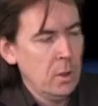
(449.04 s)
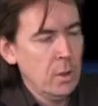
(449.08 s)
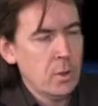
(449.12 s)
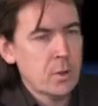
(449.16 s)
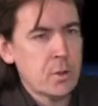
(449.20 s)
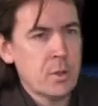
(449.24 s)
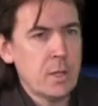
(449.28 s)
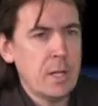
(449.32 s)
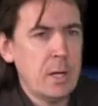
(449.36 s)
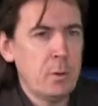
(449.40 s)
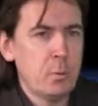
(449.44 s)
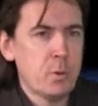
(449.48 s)

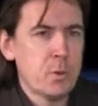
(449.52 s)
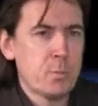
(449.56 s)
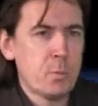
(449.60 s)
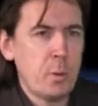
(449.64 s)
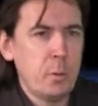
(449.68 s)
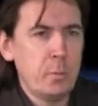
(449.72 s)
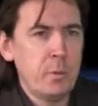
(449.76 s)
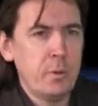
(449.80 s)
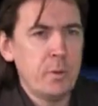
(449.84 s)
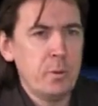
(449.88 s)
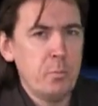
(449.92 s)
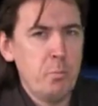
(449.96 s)
So that was
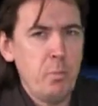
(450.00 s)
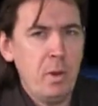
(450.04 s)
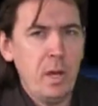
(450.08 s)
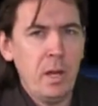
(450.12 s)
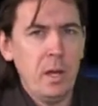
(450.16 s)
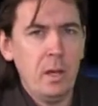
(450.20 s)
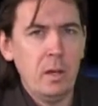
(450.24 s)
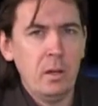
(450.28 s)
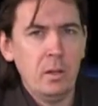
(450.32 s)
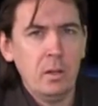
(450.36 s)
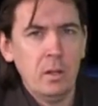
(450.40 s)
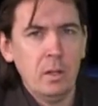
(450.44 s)
probably the
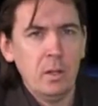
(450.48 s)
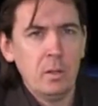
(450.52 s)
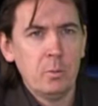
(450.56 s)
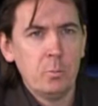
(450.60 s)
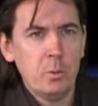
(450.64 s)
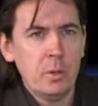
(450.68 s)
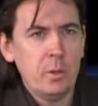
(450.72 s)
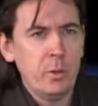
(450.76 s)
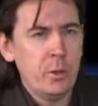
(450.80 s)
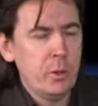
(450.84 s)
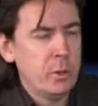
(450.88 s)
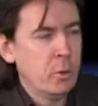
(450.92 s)
main,
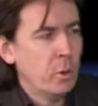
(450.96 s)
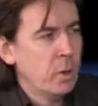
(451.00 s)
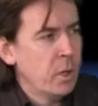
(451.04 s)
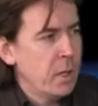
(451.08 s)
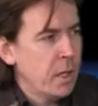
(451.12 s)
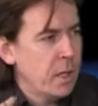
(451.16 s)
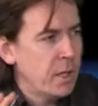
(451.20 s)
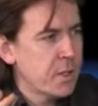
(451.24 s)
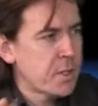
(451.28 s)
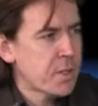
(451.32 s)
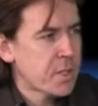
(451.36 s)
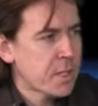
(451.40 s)
you know,
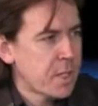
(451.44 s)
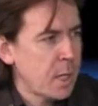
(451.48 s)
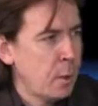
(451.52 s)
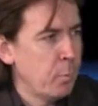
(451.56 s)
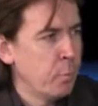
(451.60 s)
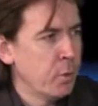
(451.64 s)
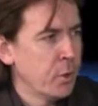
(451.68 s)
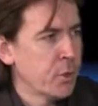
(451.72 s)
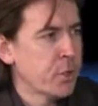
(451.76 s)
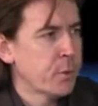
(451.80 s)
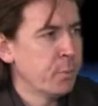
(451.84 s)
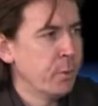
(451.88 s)

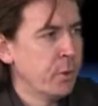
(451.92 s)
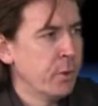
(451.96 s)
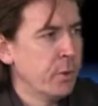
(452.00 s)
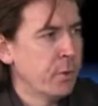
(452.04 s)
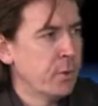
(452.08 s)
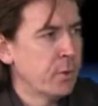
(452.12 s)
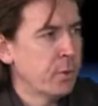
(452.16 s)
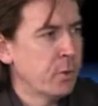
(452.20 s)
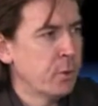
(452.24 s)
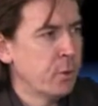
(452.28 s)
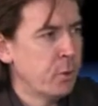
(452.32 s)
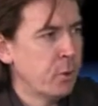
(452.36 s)

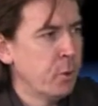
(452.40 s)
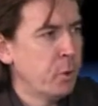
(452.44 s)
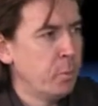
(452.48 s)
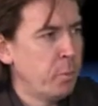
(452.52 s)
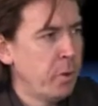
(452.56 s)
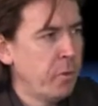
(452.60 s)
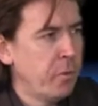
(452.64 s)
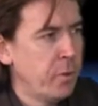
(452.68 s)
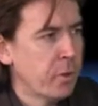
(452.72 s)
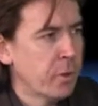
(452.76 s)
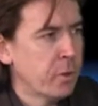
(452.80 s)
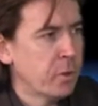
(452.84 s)
establishment group,
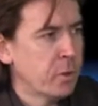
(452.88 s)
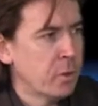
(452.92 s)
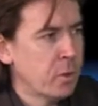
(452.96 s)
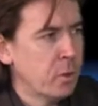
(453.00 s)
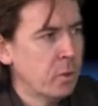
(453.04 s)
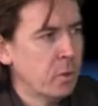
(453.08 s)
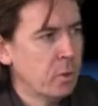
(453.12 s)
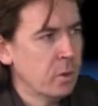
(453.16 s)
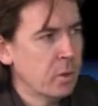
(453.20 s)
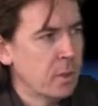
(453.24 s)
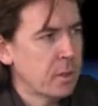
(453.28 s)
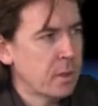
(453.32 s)
if you could
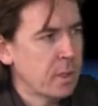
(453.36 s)
call